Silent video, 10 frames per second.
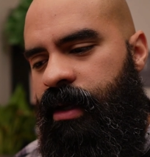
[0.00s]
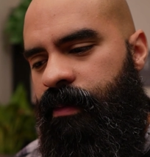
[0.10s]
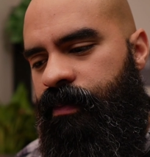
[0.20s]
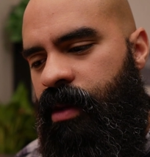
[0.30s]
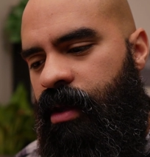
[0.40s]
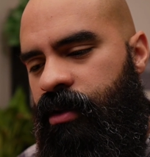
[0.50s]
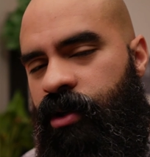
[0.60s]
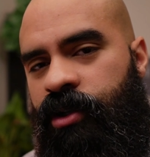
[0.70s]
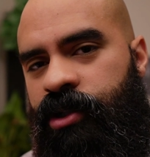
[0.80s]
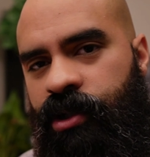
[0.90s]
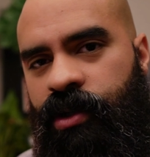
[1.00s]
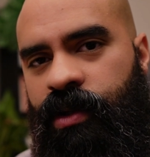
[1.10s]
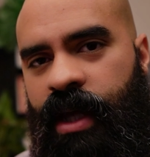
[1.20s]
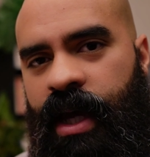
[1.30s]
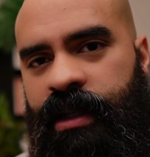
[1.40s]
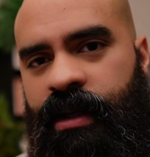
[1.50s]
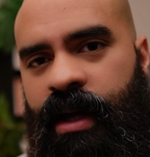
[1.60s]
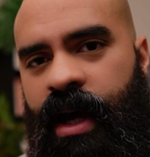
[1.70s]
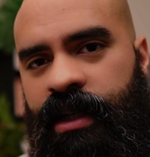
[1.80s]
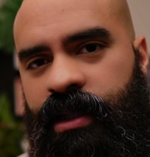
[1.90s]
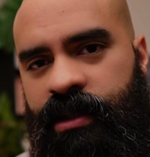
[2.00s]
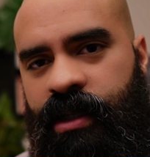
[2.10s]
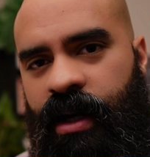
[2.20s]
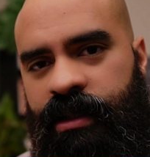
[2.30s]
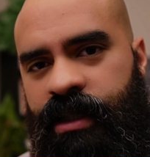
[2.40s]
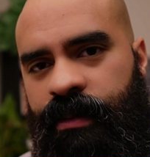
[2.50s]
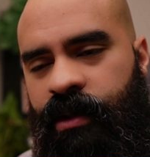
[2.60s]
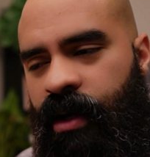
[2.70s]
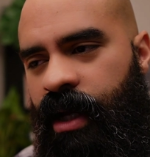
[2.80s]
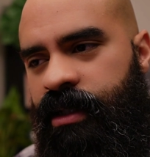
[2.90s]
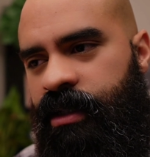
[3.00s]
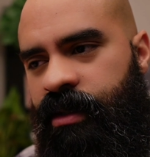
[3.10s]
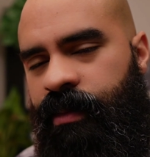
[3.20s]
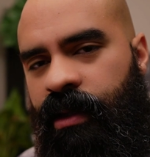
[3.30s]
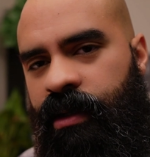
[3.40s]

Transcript: nurture that high-touch concept or high-touch ability,